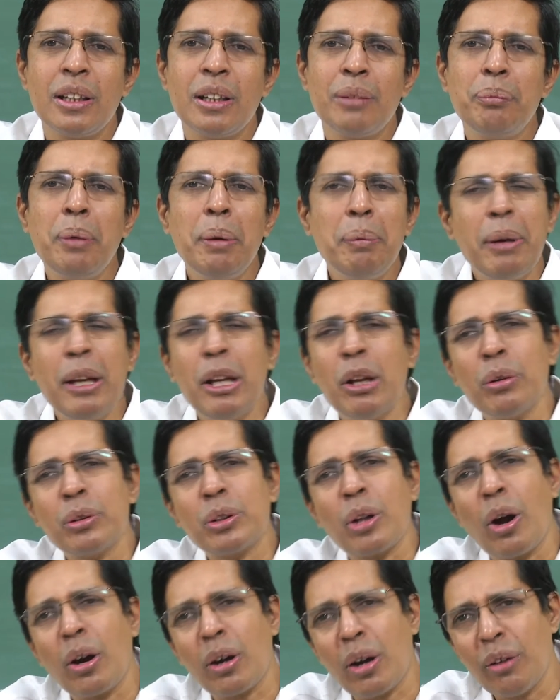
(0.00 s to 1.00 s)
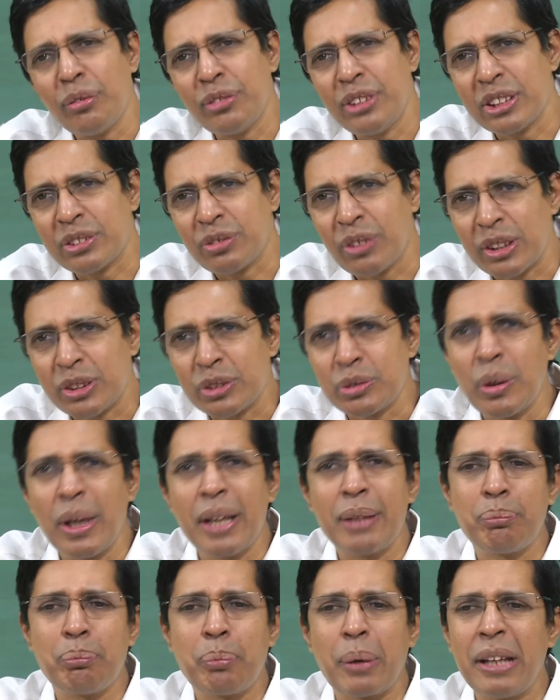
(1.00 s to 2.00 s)
People now talk of this virtual
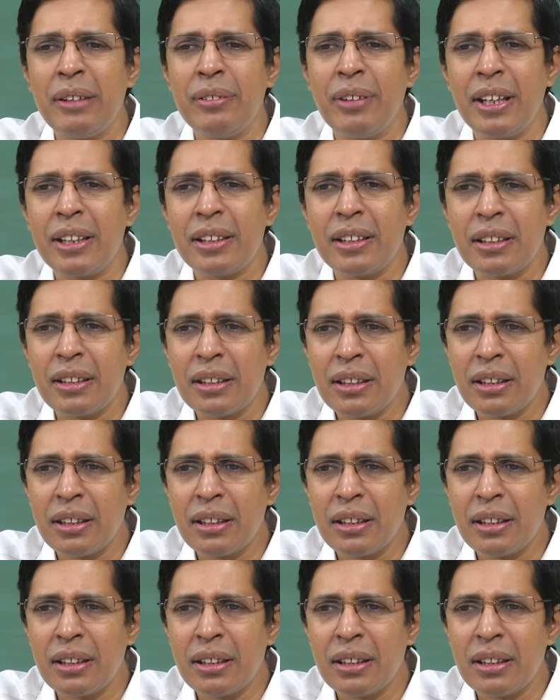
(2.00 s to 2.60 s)
private